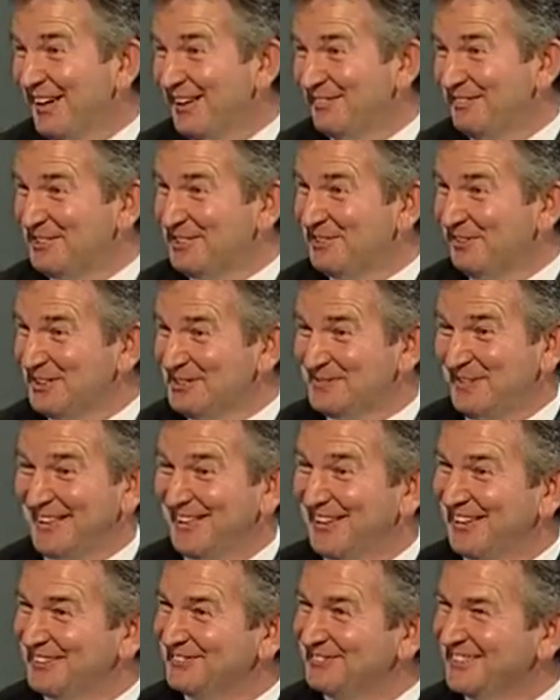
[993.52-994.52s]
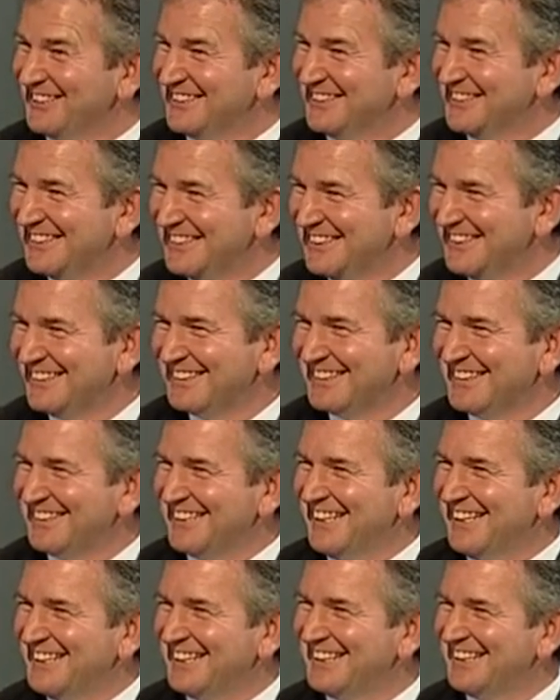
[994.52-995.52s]
hope, but she wants to be like me.
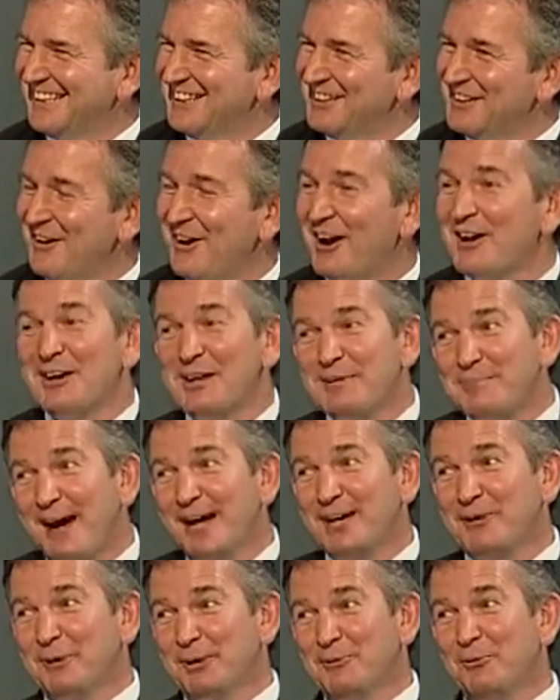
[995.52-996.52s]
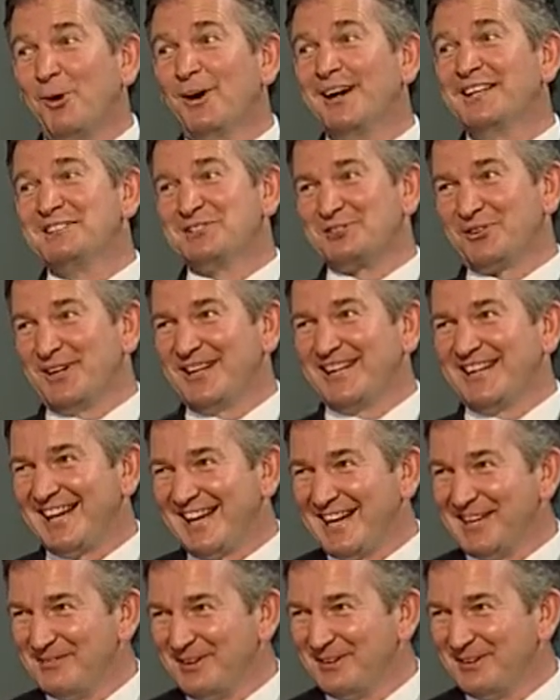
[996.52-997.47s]
Yeah. I only made it when widescreen came